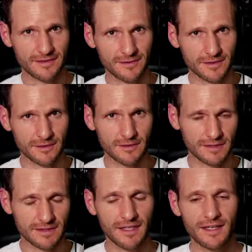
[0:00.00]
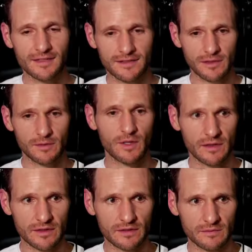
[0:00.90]
the whole two of us. It's only one
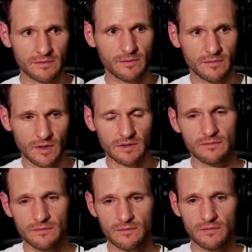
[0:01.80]
of us, one